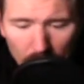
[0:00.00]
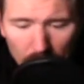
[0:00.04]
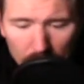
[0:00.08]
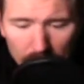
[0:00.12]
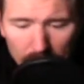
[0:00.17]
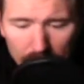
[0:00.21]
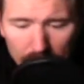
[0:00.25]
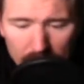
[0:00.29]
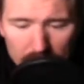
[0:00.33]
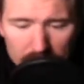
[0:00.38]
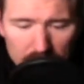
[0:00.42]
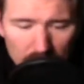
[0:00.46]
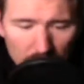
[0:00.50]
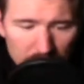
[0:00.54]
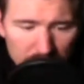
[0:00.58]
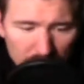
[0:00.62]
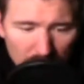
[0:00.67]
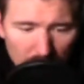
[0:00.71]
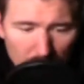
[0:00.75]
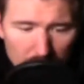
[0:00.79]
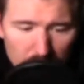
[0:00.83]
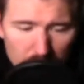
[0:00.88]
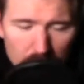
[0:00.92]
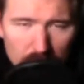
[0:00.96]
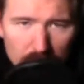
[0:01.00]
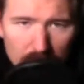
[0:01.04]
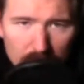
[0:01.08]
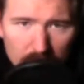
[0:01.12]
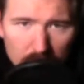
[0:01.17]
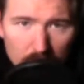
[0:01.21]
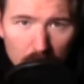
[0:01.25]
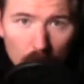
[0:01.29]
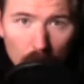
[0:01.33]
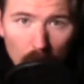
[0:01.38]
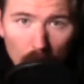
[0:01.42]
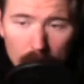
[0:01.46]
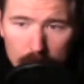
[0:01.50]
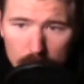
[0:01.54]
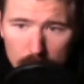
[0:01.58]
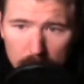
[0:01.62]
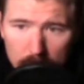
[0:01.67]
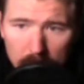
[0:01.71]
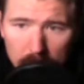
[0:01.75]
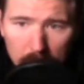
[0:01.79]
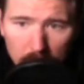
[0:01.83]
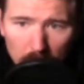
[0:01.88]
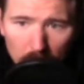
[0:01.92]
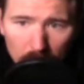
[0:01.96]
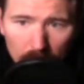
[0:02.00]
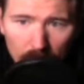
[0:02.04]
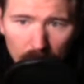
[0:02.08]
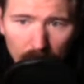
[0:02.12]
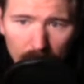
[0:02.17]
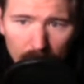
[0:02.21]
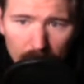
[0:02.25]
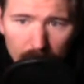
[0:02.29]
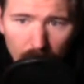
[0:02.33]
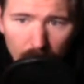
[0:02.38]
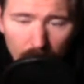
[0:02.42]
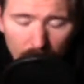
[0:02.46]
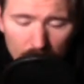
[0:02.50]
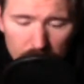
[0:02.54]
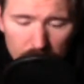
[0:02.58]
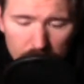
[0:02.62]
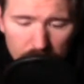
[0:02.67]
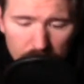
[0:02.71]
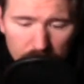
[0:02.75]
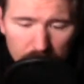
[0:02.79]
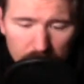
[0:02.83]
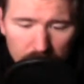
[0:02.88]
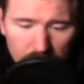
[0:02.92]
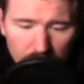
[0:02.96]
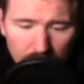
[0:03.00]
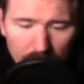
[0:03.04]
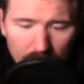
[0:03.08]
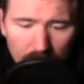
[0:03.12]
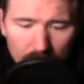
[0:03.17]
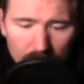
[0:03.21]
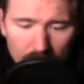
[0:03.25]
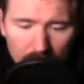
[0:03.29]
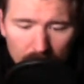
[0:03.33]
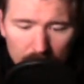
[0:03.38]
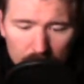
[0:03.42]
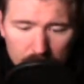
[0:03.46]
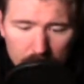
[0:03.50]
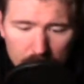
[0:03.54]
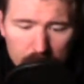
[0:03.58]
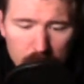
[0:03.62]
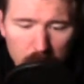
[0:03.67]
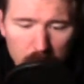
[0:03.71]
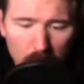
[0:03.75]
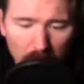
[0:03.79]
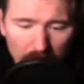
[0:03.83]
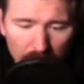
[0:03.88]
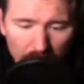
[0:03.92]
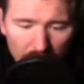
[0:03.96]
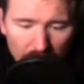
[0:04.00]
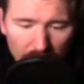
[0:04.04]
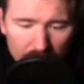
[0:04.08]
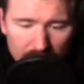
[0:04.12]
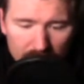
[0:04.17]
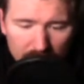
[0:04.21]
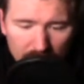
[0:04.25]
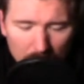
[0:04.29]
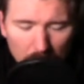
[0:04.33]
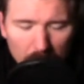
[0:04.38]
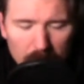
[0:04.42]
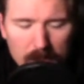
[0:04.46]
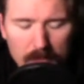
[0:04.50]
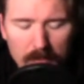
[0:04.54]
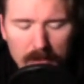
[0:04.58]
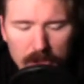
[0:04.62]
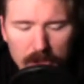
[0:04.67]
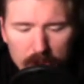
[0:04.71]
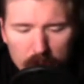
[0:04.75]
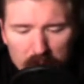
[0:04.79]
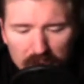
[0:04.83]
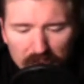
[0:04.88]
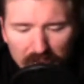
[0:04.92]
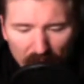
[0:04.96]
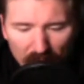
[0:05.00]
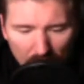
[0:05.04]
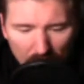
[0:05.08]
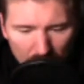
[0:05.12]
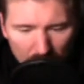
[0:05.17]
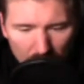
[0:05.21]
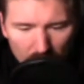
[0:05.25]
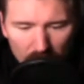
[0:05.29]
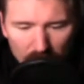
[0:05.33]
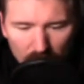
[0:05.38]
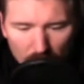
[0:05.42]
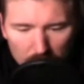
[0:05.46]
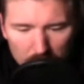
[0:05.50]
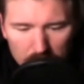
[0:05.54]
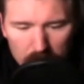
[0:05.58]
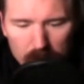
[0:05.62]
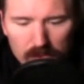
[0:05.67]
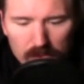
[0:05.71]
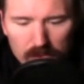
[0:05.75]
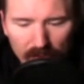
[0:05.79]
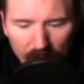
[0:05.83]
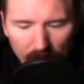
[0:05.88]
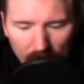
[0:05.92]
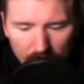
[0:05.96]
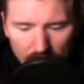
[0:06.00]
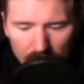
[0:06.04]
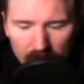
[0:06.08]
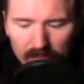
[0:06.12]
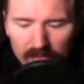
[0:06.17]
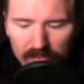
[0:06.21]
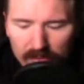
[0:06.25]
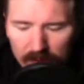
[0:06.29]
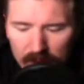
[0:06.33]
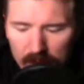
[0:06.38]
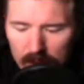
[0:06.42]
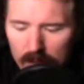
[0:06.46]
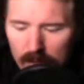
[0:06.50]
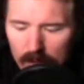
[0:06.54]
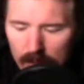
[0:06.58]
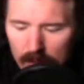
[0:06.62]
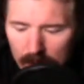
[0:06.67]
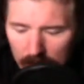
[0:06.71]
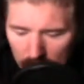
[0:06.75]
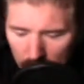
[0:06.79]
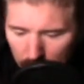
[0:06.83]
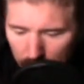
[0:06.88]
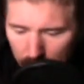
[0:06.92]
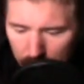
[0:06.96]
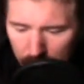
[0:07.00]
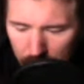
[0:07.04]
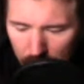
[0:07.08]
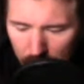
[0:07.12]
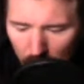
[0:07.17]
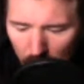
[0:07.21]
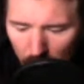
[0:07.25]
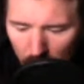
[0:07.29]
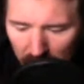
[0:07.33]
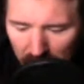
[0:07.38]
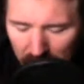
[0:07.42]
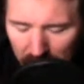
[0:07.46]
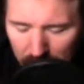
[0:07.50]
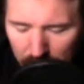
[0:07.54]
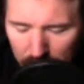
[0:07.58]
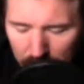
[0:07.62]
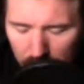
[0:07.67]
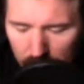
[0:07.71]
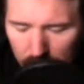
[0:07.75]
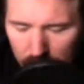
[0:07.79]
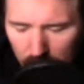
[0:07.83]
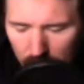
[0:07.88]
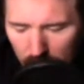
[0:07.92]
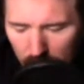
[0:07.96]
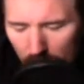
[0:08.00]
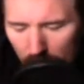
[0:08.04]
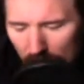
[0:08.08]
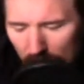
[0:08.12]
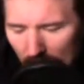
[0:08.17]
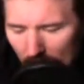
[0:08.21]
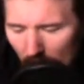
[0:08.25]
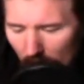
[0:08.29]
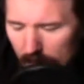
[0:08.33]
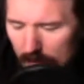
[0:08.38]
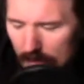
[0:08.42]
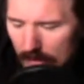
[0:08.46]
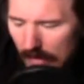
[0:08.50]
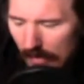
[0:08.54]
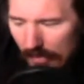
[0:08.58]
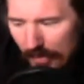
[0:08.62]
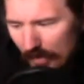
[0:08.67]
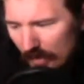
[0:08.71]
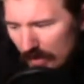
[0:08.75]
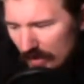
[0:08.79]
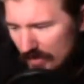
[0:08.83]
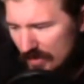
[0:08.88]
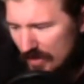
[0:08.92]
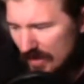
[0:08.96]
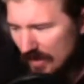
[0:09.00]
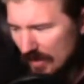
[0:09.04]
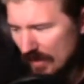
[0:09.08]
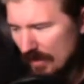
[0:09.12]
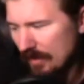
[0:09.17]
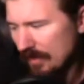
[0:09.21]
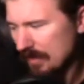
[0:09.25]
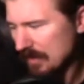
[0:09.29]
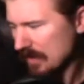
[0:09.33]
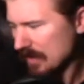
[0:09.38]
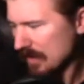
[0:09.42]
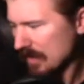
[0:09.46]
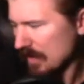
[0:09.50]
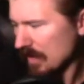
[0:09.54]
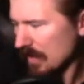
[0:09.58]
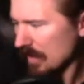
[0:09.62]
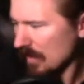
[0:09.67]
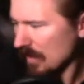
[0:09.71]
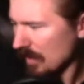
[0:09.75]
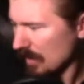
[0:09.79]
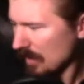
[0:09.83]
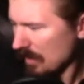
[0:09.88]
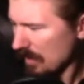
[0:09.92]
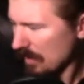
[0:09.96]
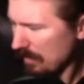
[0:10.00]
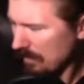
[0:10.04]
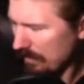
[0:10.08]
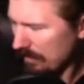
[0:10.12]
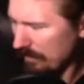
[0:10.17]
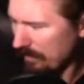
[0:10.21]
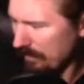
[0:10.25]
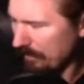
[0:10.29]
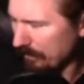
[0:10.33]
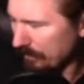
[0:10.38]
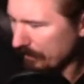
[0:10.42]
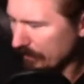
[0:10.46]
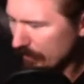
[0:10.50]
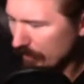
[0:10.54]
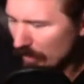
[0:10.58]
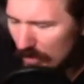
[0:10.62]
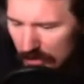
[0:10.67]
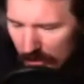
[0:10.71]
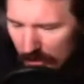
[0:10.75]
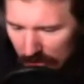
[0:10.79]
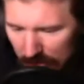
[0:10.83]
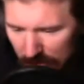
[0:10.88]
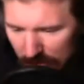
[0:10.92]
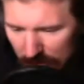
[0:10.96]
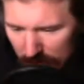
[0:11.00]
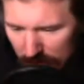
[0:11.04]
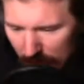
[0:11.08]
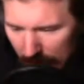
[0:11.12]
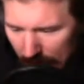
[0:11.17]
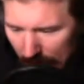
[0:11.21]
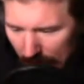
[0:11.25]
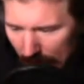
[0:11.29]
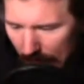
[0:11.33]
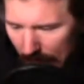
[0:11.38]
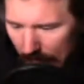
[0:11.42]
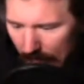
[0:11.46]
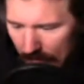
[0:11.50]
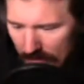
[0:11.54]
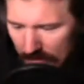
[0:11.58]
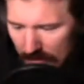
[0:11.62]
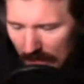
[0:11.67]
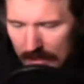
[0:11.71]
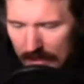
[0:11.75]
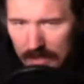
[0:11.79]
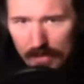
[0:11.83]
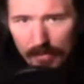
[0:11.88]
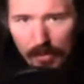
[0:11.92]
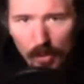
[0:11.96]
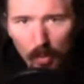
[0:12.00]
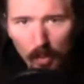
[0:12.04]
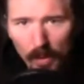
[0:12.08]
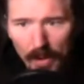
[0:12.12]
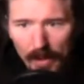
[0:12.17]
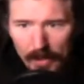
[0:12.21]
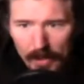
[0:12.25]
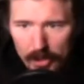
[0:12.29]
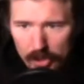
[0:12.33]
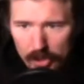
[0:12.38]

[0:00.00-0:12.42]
And then sometimes you need to nudge people in the right direction and change them one thing at a time, which I'm a huge fan of. I'm a huge fan of, the reality that there's a there's a scientific way I could